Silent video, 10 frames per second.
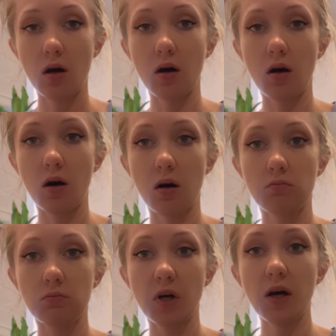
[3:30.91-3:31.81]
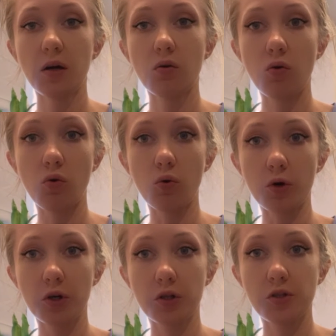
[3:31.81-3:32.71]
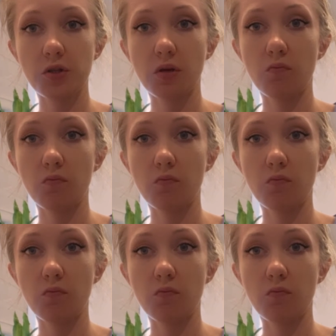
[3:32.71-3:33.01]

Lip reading: Accord